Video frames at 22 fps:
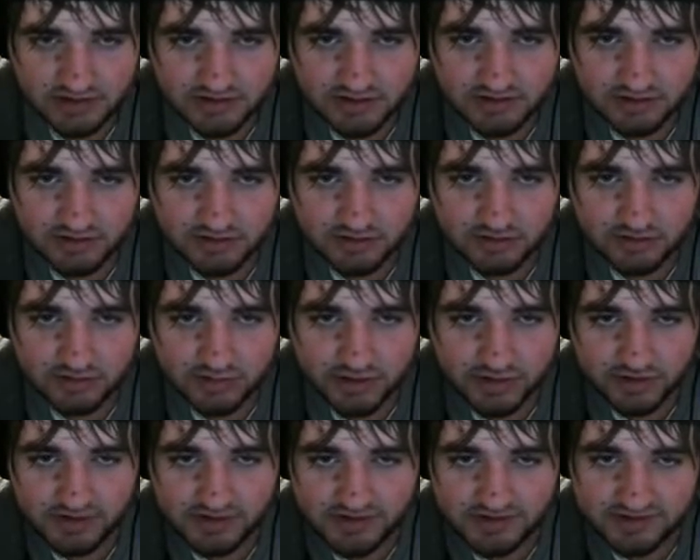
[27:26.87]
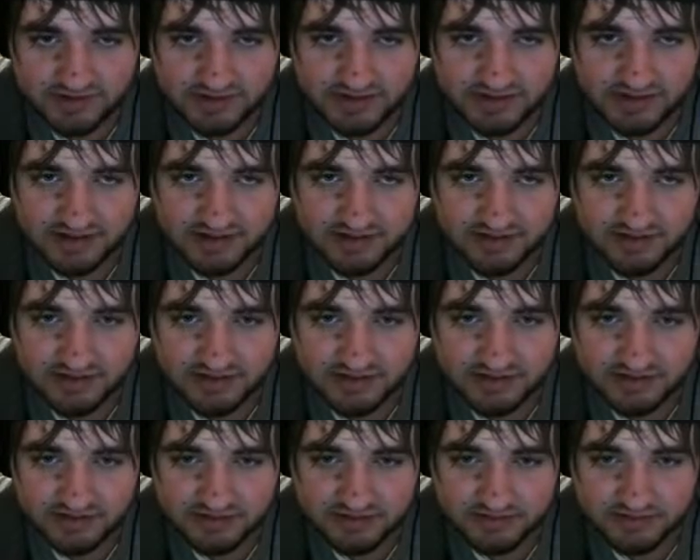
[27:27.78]
So where is it? It's on
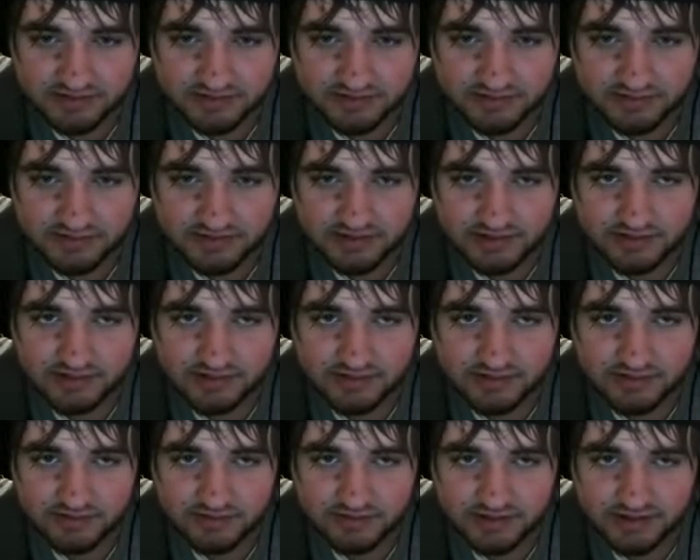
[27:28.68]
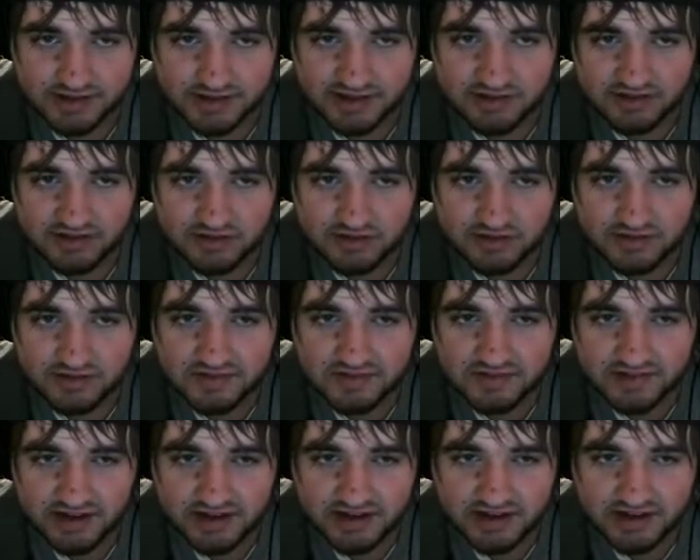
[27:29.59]
the eastern
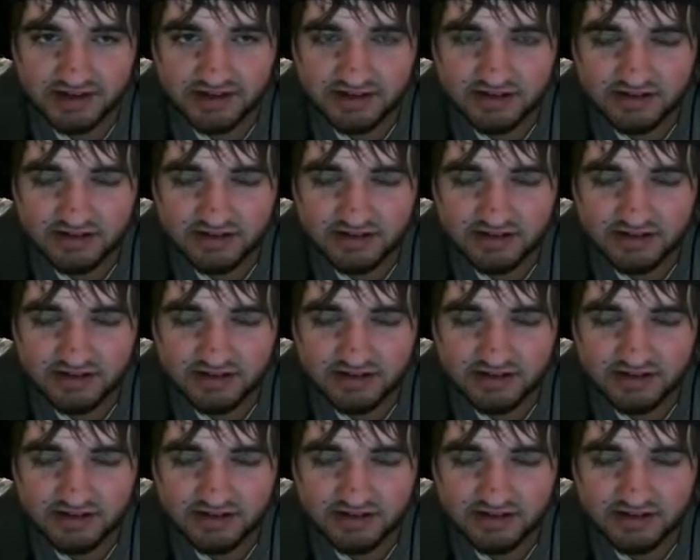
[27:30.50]
side?